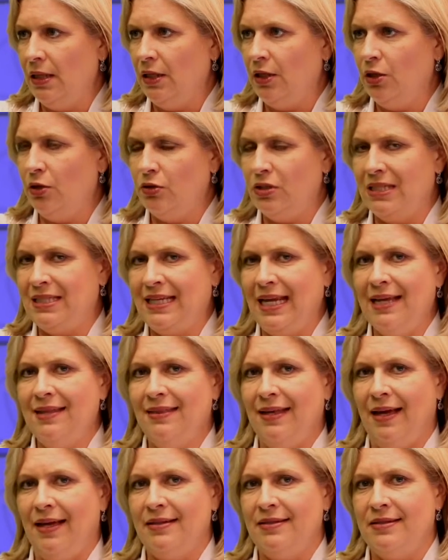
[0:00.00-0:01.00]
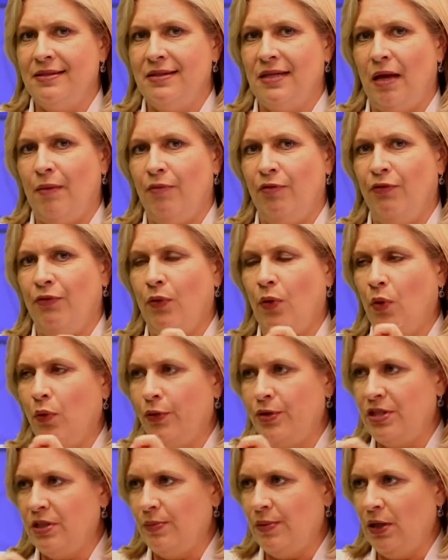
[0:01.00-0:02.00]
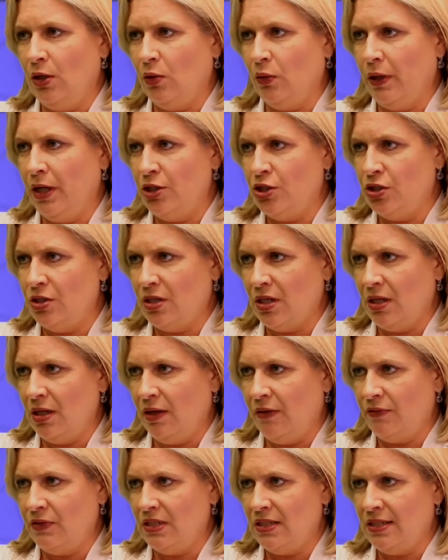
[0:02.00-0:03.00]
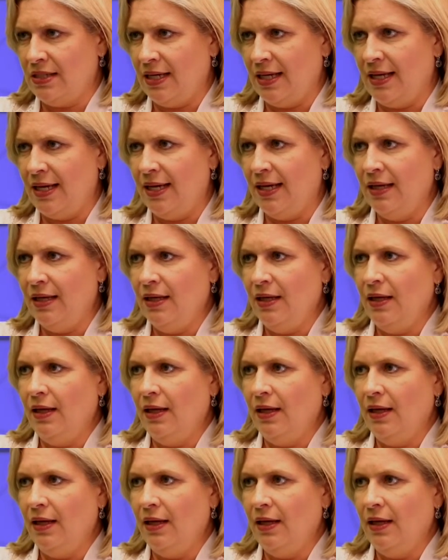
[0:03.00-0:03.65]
you know, to take that step forward, to be courageous enough to say,